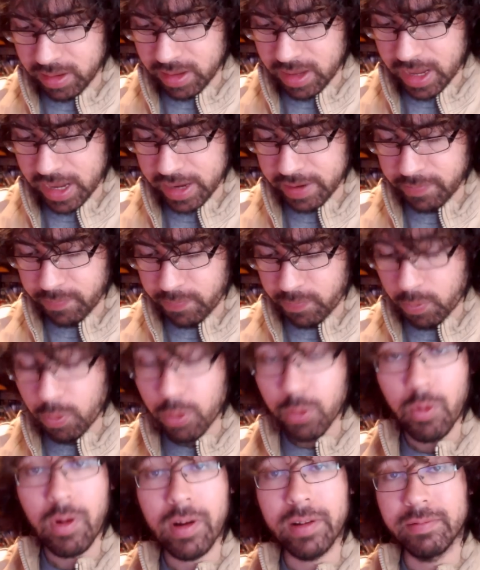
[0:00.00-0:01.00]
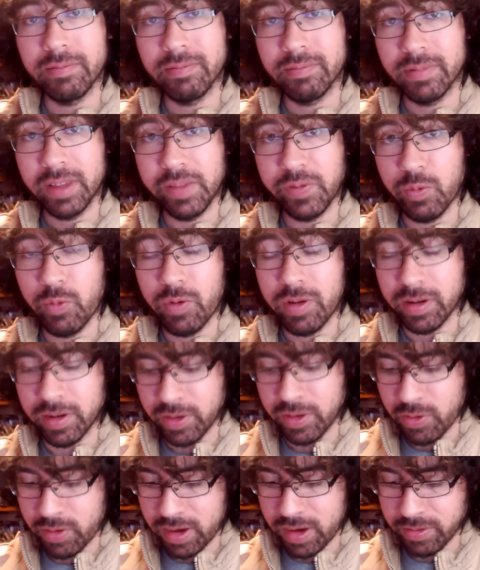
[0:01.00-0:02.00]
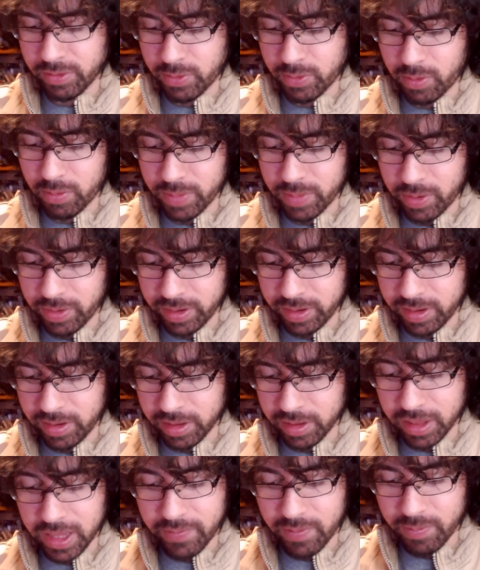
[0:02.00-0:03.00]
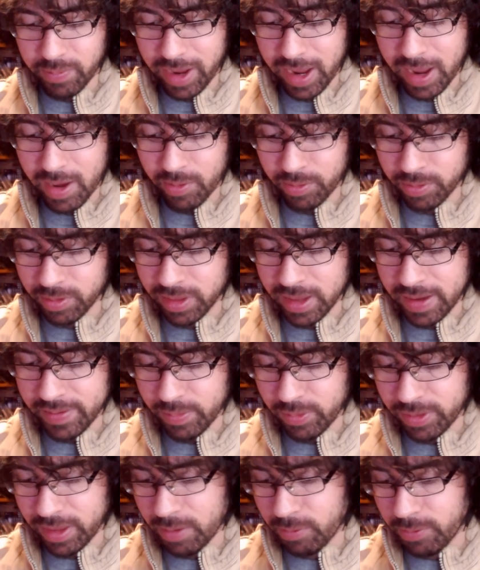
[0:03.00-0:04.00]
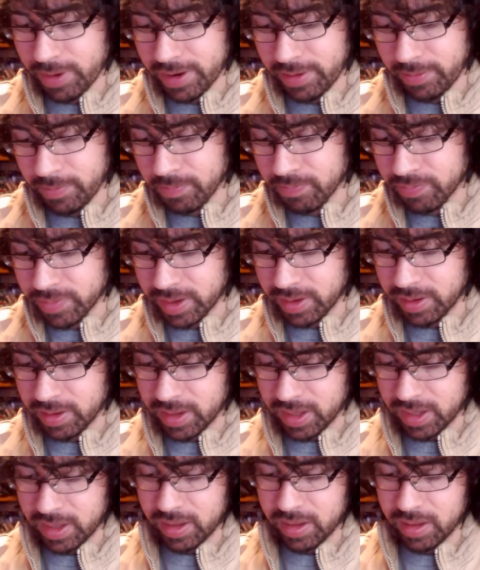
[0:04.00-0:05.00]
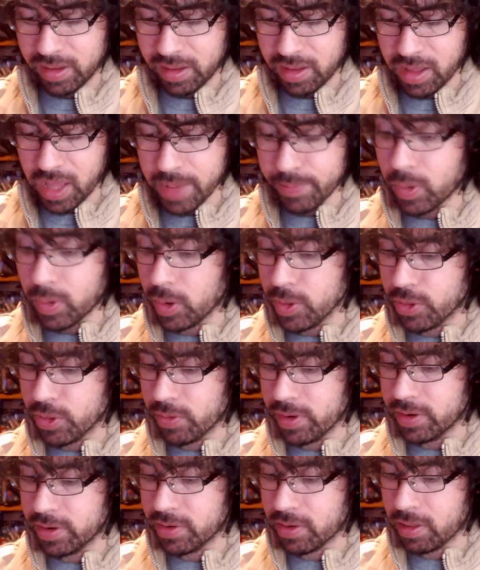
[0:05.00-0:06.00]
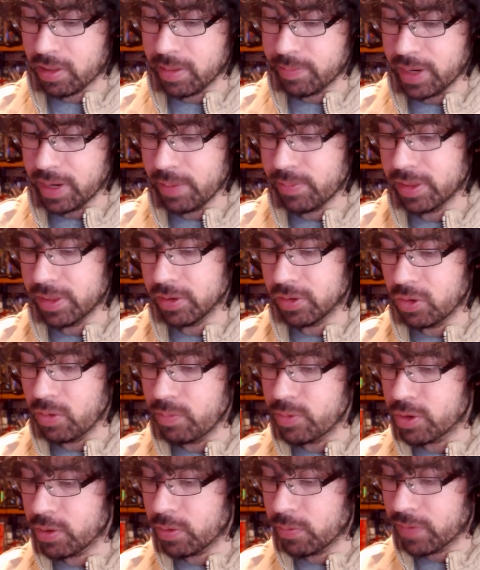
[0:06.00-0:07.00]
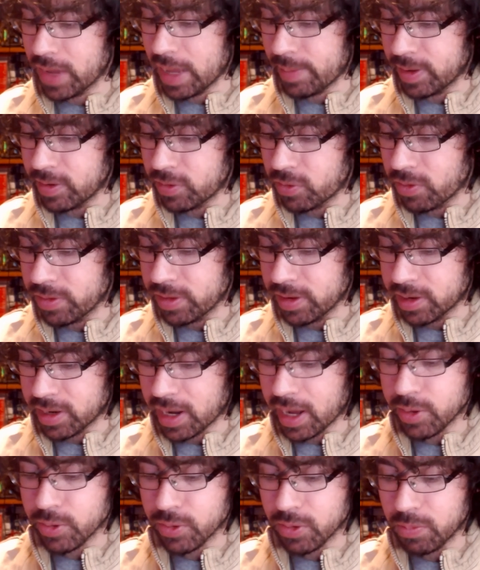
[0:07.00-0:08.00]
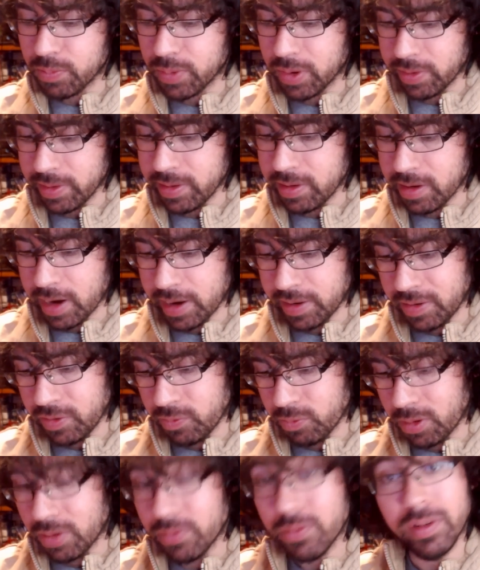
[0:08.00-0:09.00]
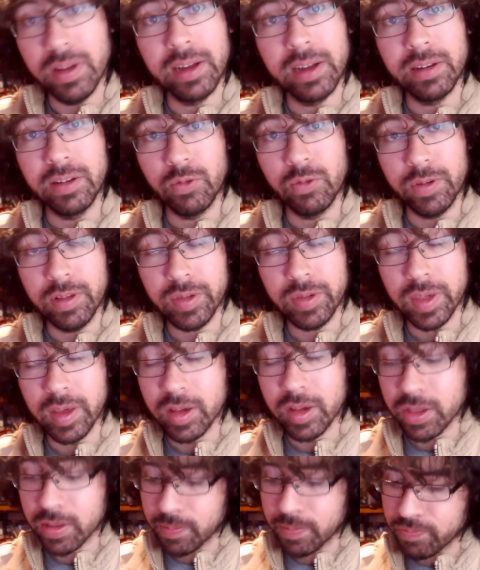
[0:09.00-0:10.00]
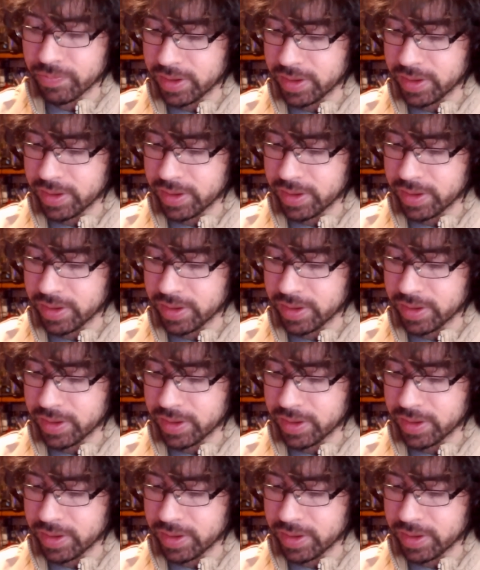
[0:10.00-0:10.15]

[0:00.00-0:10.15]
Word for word: Height 4'1", if you want to know how tall Mary is, 11 pounds, had to put that weight in. A ball joint doll obtained by the Kujo family during the Taisho period, 1912 1926.